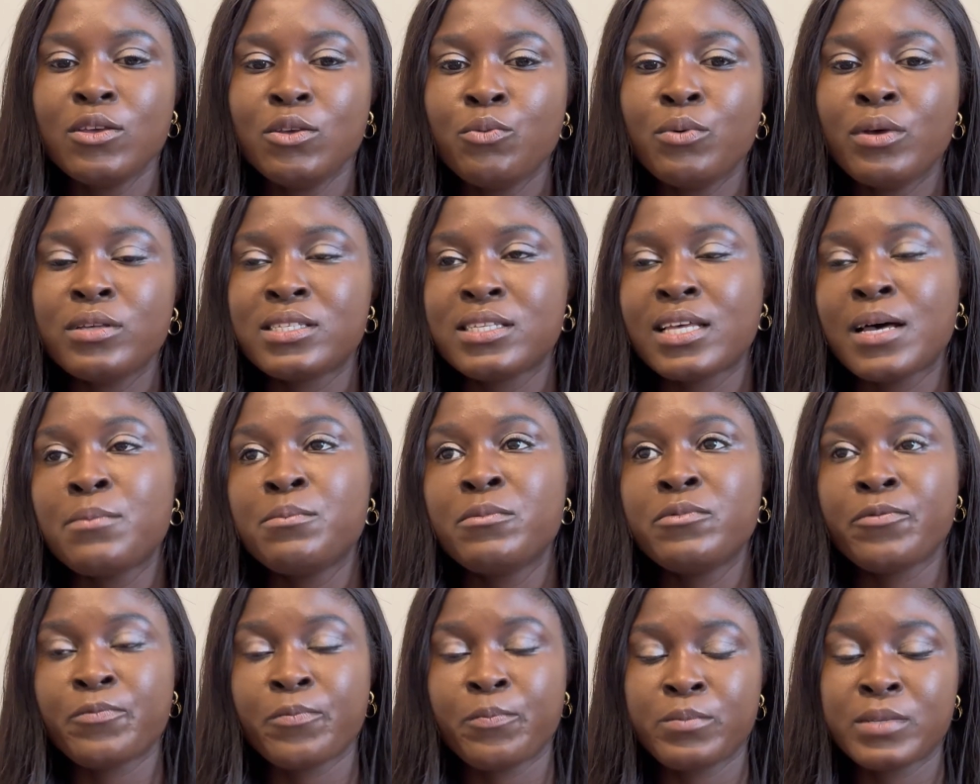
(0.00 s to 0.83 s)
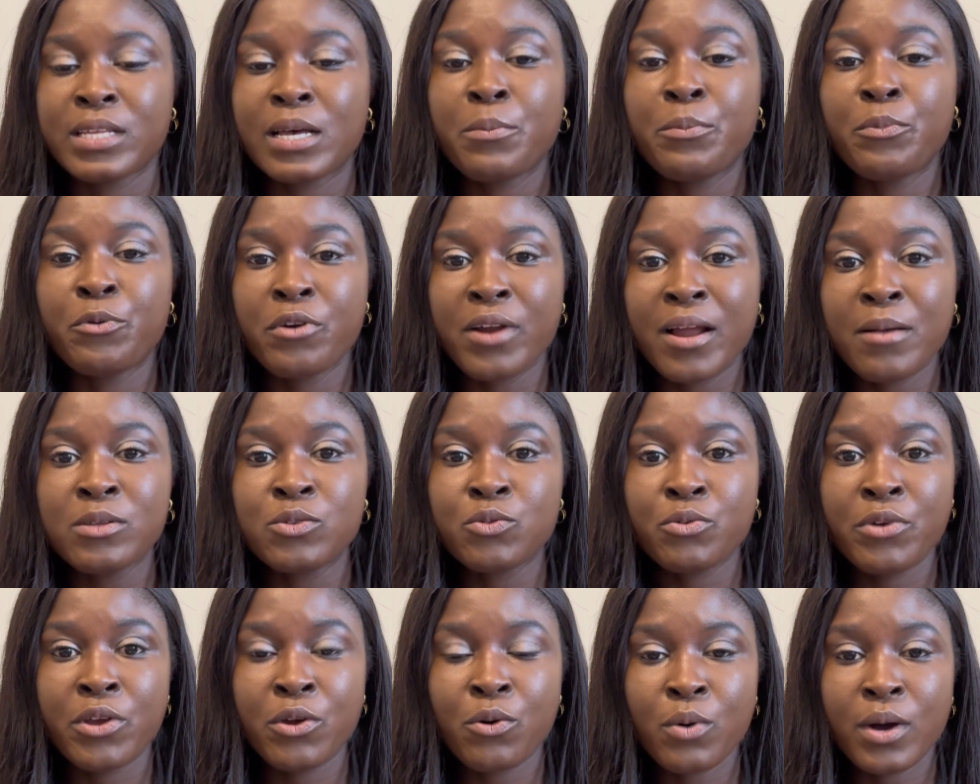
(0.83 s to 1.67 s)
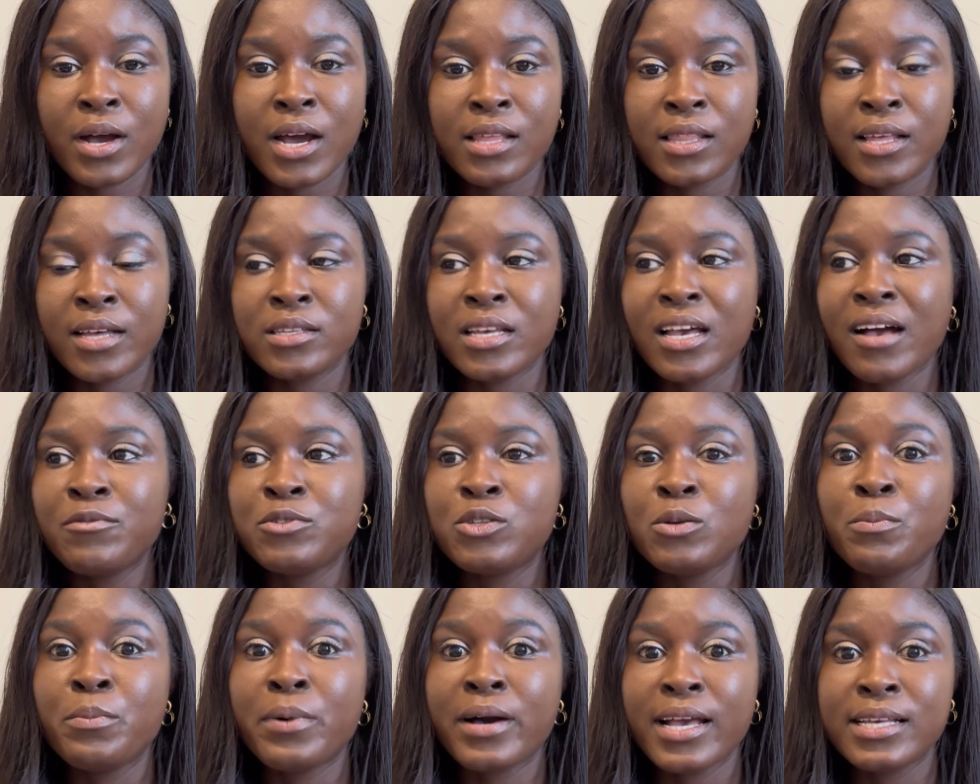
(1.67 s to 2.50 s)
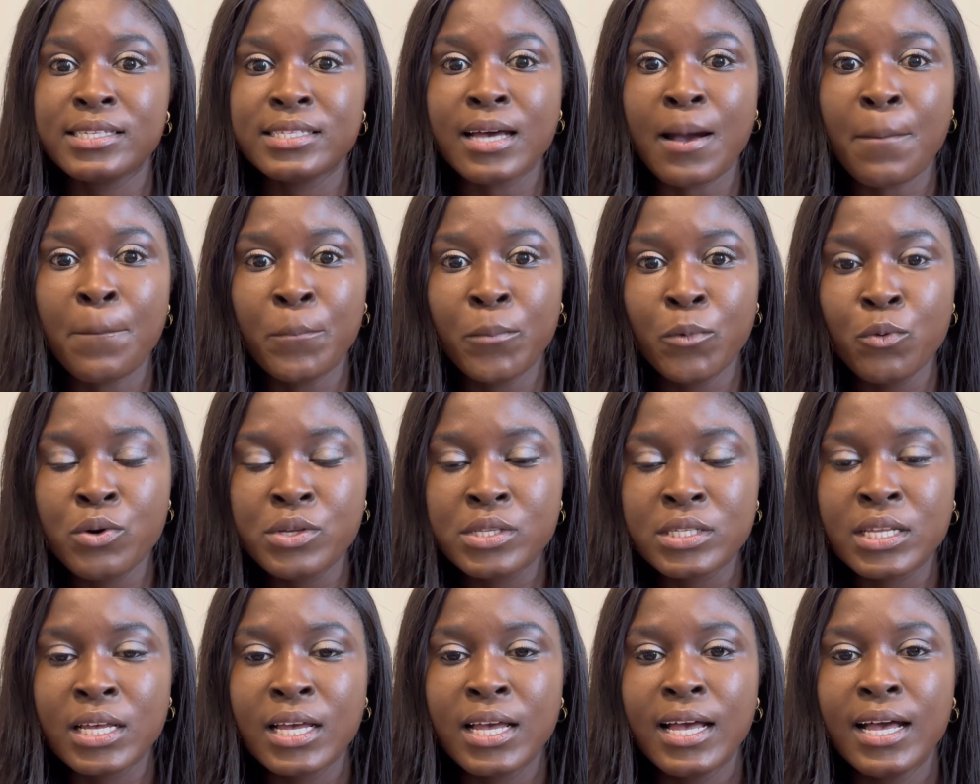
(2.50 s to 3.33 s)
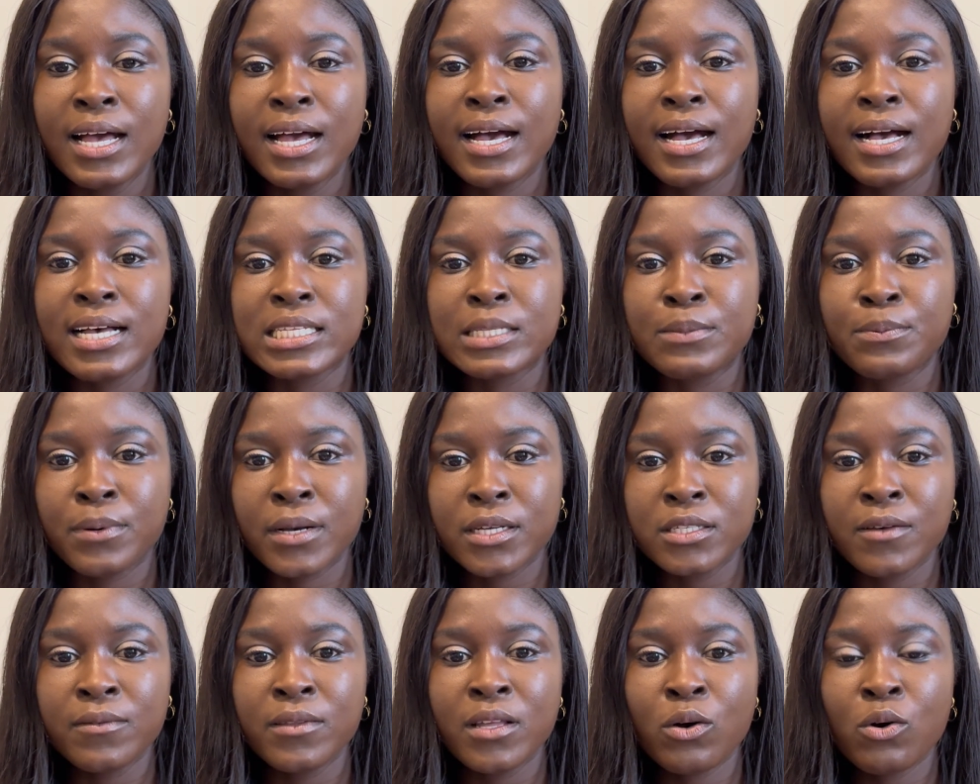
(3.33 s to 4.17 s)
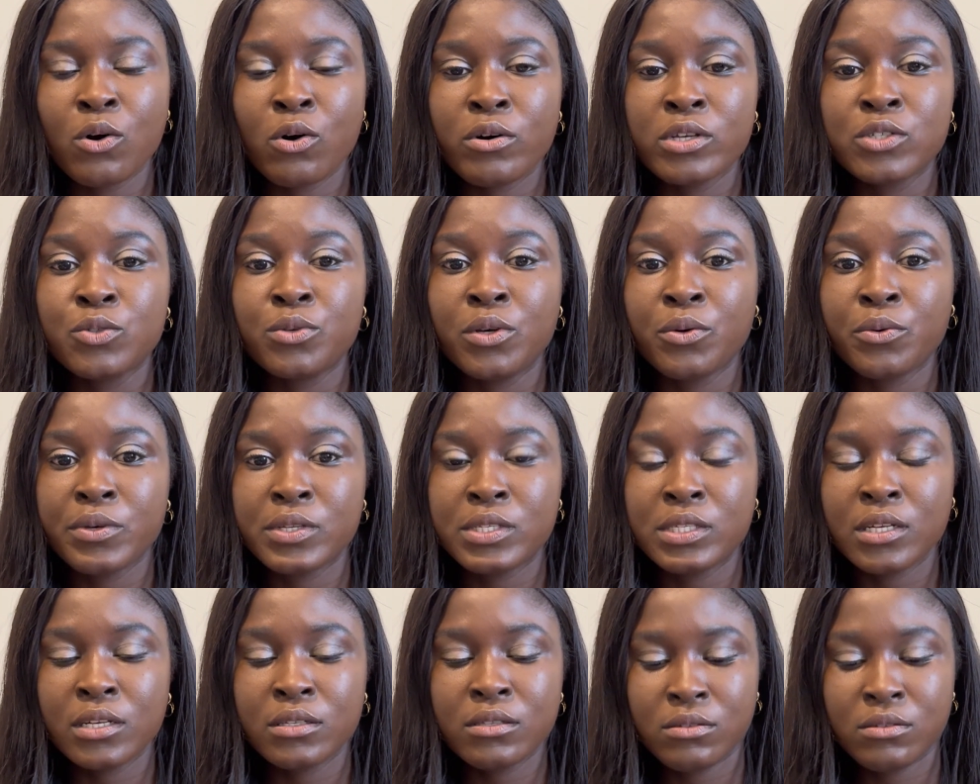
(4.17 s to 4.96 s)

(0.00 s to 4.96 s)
some programs will require that you have to buy some books as part of the course requisite.